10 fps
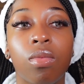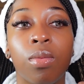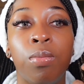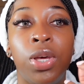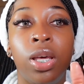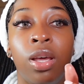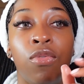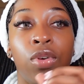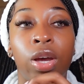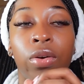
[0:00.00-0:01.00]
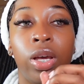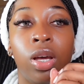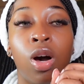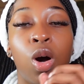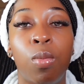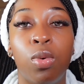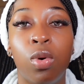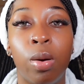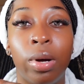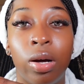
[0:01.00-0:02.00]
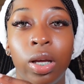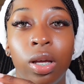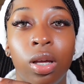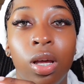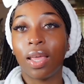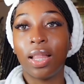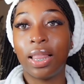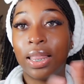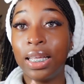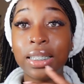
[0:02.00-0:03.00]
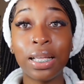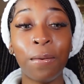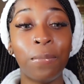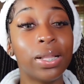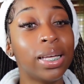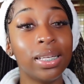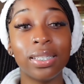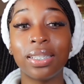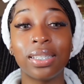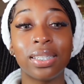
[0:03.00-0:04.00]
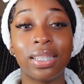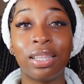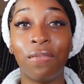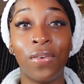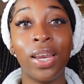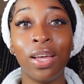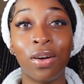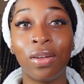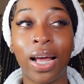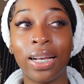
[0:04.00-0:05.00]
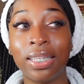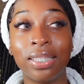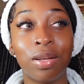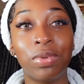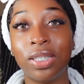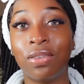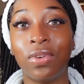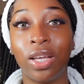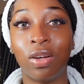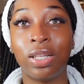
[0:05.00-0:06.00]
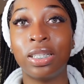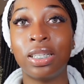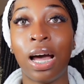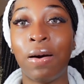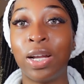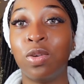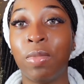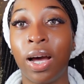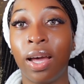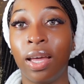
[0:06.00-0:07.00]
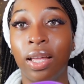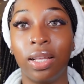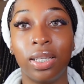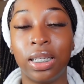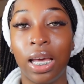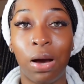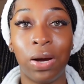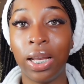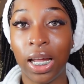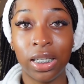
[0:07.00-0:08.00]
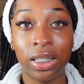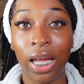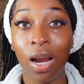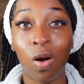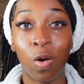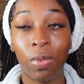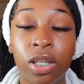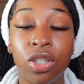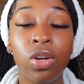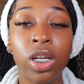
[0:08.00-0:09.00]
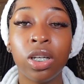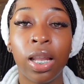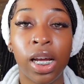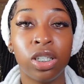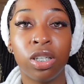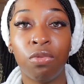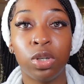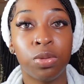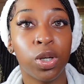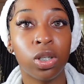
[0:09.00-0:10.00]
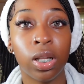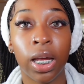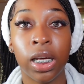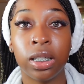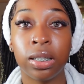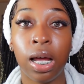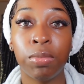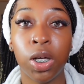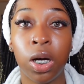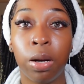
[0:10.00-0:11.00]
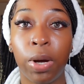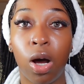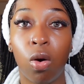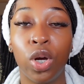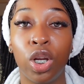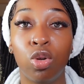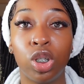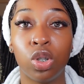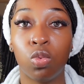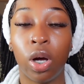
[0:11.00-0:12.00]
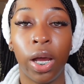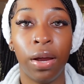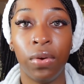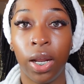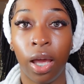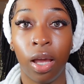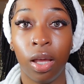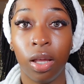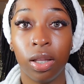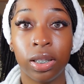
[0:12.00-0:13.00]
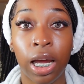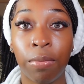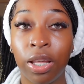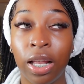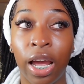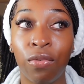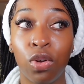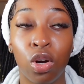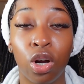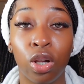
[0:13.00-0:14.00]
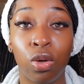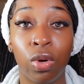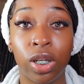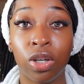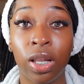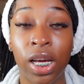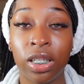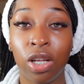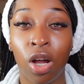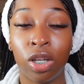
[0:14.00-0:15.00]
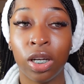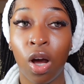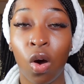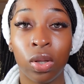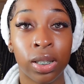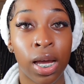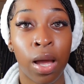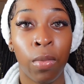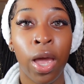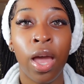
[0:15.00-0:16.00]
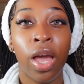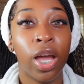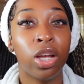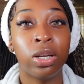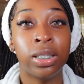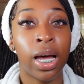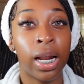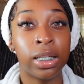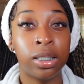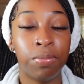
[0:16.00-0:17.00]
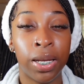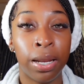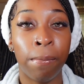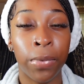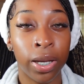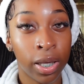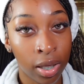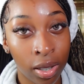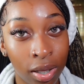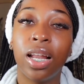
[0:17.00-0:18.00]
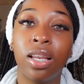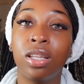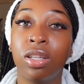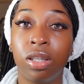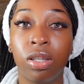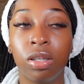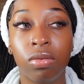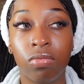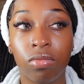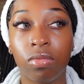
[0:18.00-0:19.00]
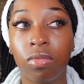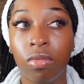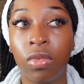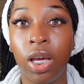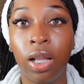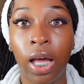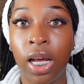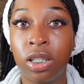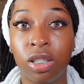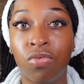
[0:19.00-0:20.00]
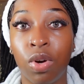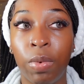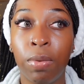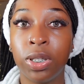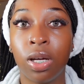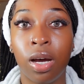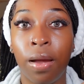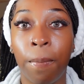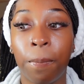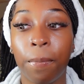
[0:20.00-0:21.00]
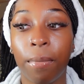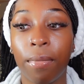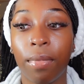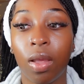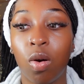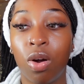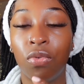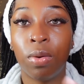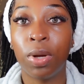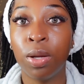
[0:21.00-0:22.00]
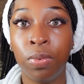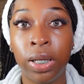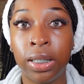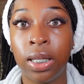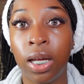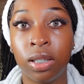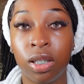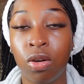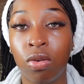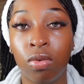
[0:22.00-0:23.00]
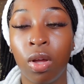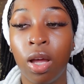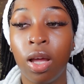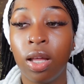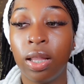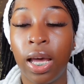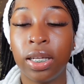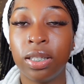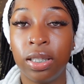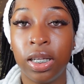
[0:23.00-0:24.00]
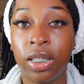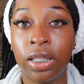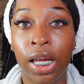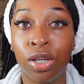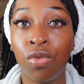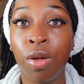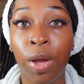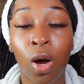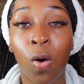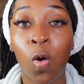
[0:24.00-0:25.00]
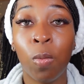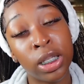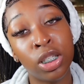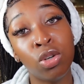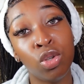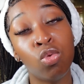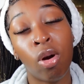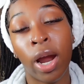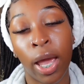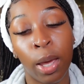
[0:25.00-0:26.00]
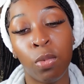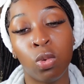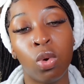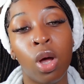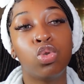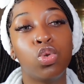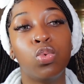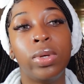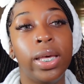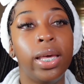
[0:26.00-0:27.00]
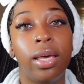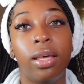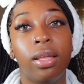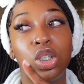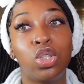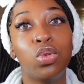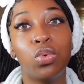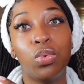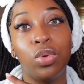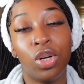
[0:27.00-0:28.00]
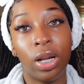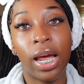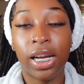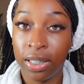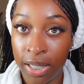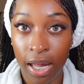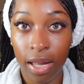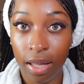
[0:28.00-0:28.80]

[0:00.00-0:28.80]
being very humble about it. This completes the video. This is how I do my DIY lashes at home. Still get your lashes done for special occasions. I'm talking about when you just want everyday type thing, like if you're a girly who gets her lashes done all the time and you're tired of spending money, then get lashes from Amazon or from companies that sell lash extensions and do them at home until you are able to get to your lash tech.